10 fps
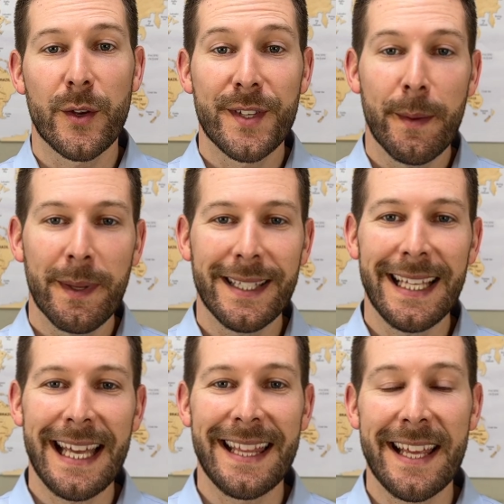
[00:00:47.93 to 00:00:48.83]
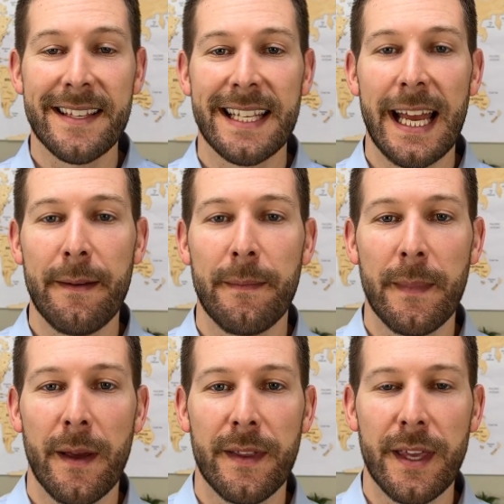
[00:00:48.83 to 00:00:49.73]
typically at this time
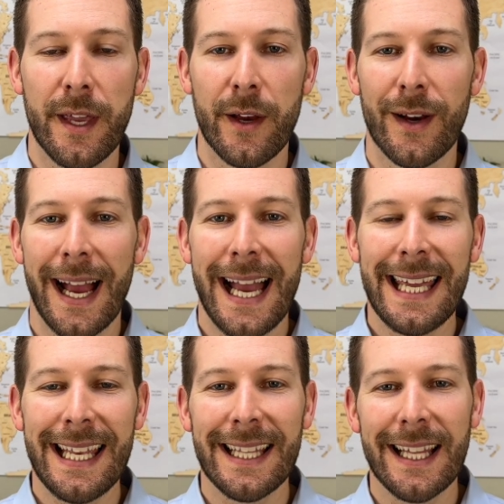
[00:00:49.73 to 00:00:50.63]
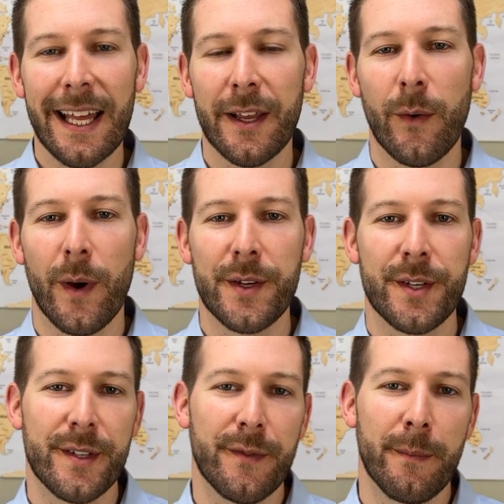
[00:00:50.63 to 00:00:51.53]
of the year, I get a lot of
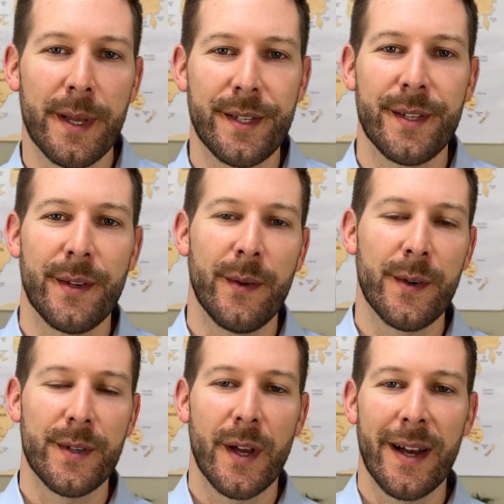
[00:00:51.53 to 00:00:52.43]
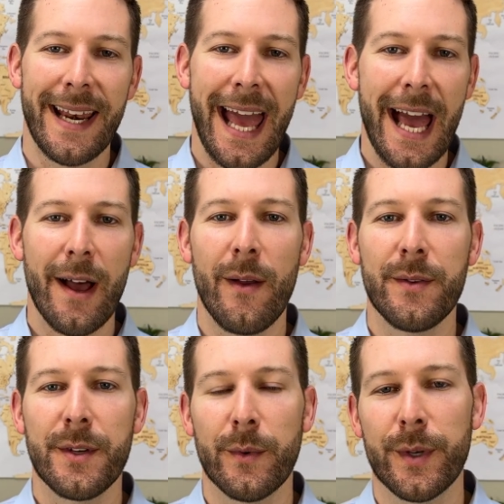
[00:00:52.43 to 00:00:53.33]
questions from business owners on how
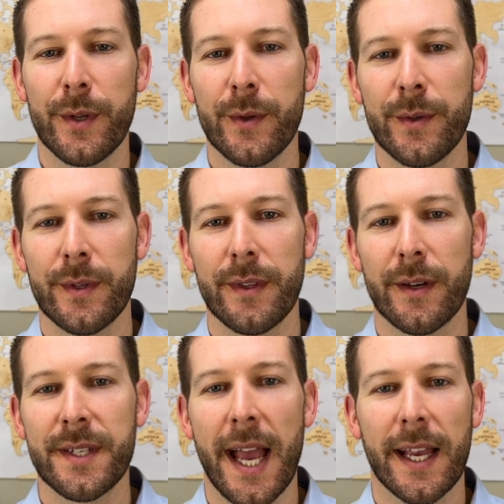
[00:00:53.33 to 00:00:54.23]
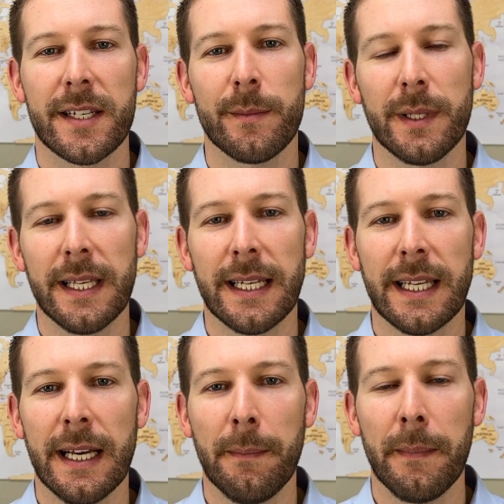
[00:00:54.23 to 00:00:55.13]
to reduce their taxable
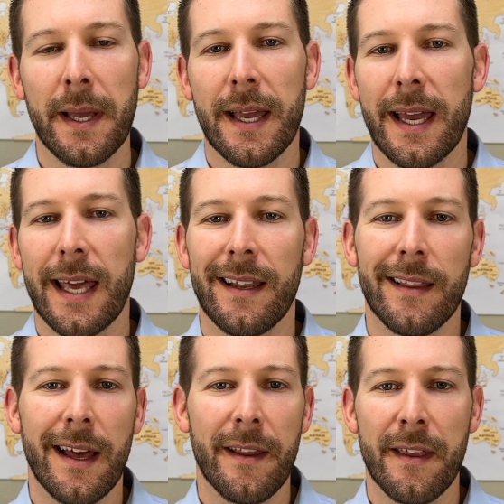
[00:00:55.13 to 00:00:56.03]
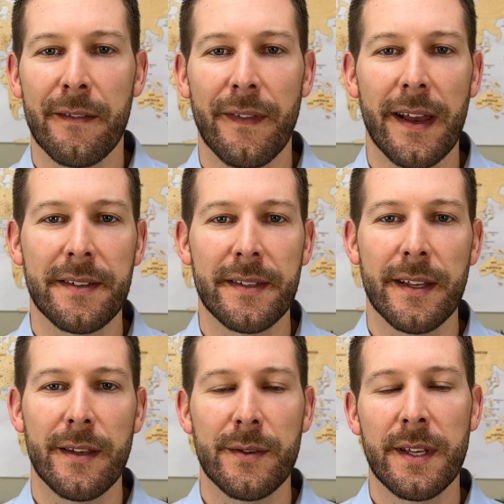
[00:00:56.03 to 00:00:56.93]
income. And a lot of the advice
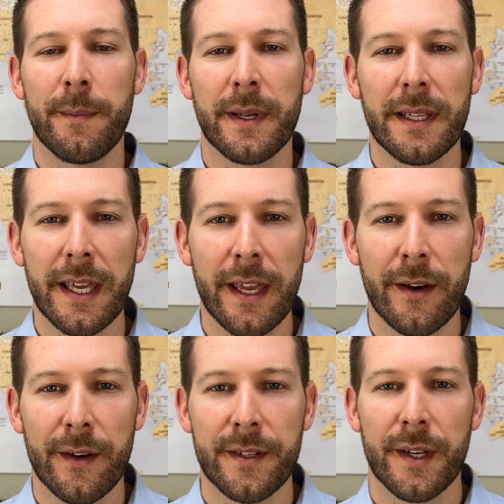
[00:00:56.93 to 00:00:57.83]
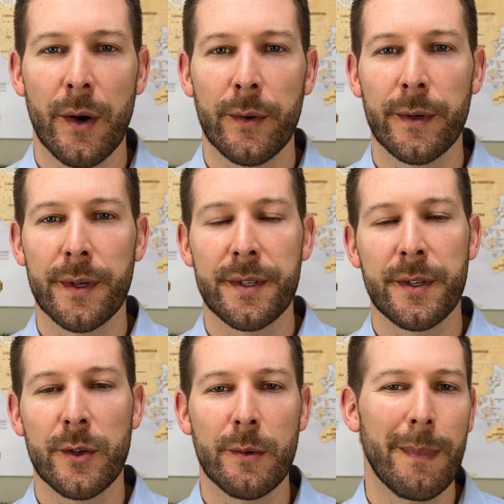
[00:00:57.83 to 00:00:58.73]
that you typically hear as an owner is
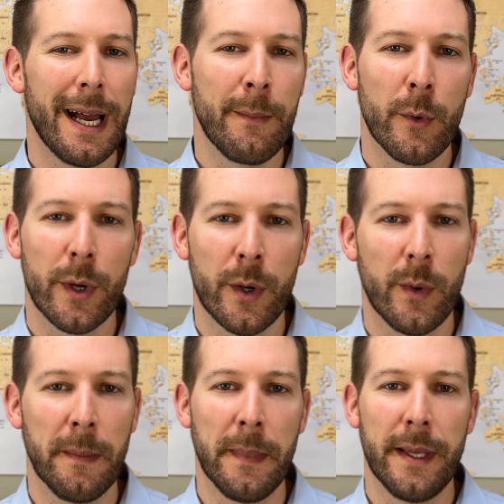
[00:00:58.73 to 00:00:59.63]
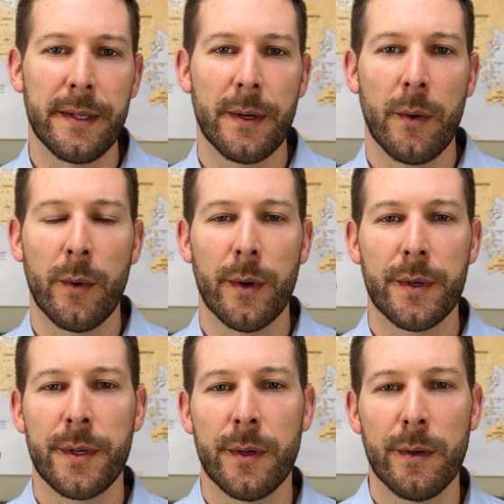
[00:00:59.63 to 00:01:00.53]
to buy more equipment or
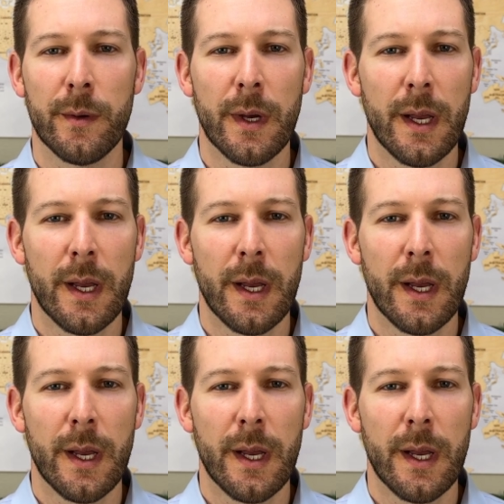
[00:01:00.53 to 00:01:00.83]
to